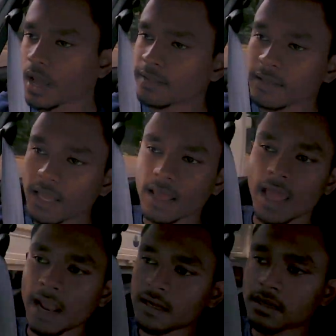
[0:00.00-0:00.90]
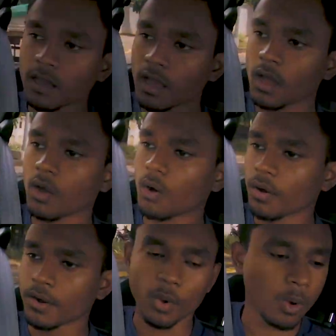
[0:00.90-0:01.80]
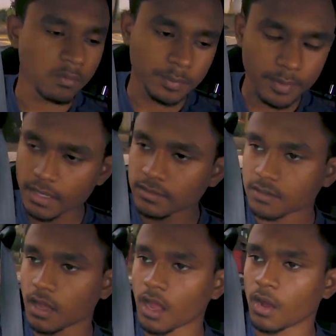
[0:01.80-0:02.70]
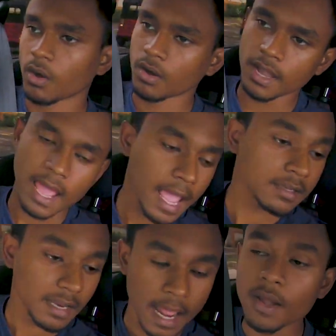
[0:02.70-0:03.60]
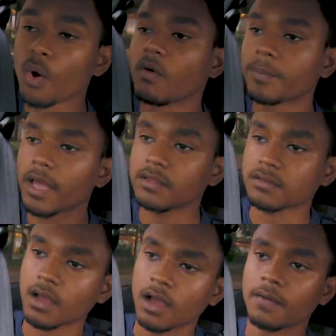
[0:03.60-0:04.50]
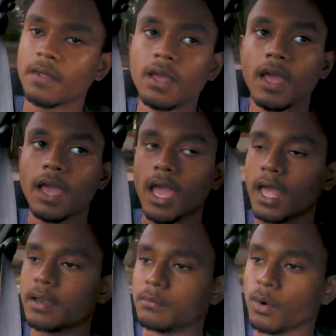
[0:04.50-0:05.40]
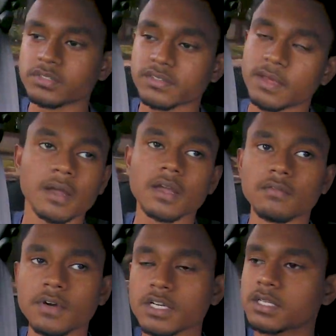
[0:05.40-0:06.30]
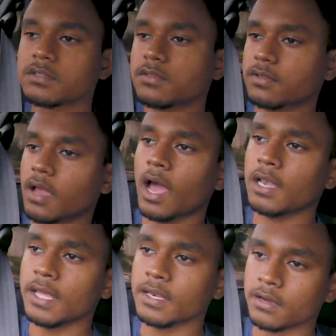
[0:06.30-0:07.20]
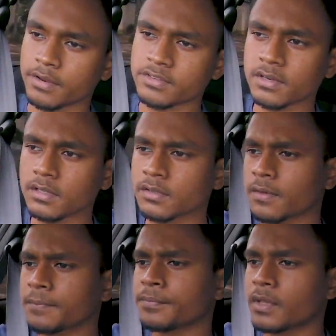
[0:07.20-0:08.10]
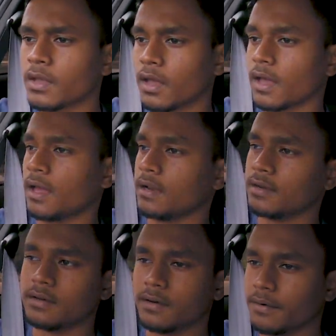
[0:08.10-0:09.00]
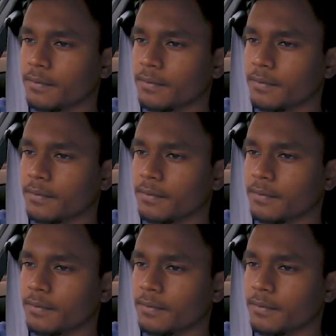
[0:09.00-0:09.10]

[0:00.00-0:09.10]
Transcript: either get a hacked car or an overpriced car, or an hacked and overpriced car, and most of them are conversions, hardly any originals. And